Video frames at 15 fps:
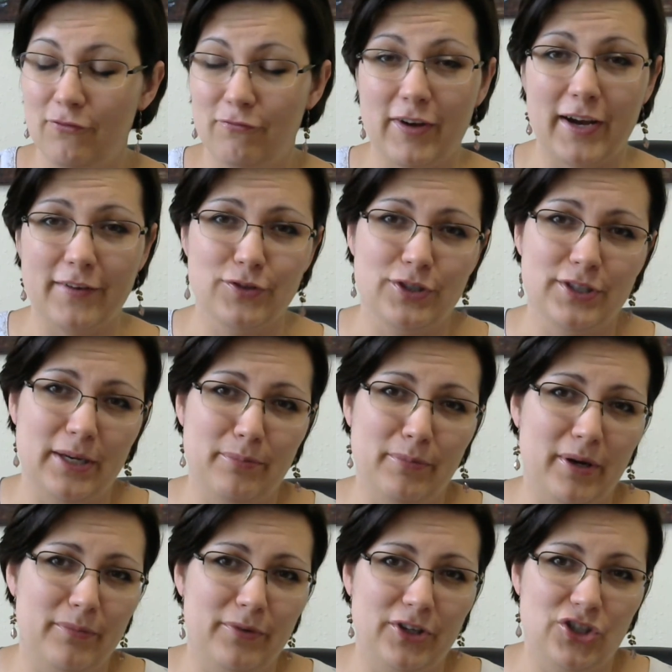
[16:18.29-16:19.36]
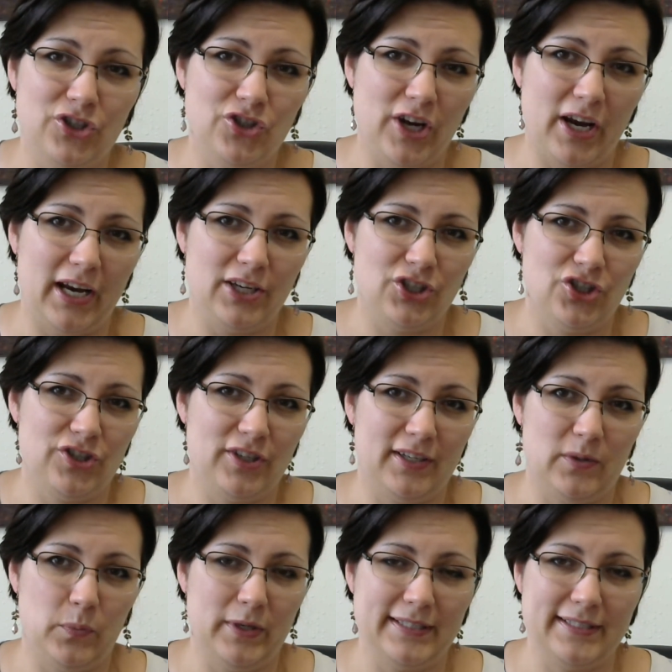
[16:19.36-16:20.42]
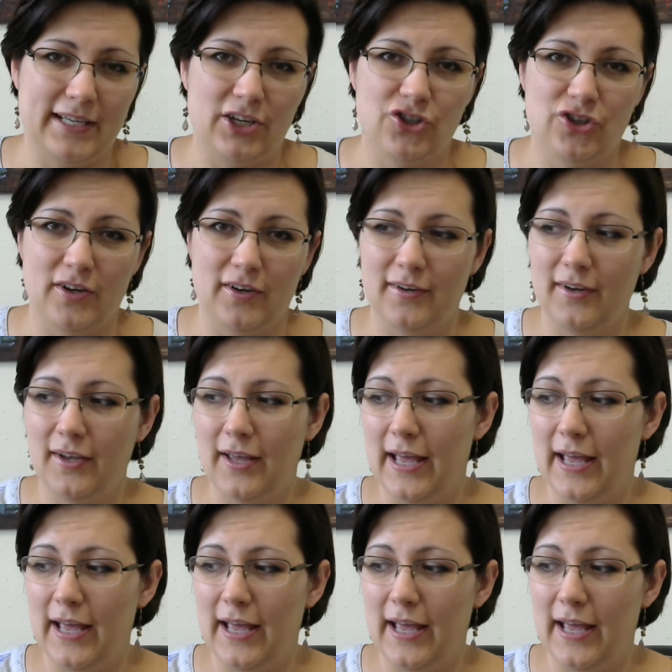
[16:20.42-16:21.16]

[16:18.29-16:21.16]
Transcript: 5 to 10 memories changed in one session.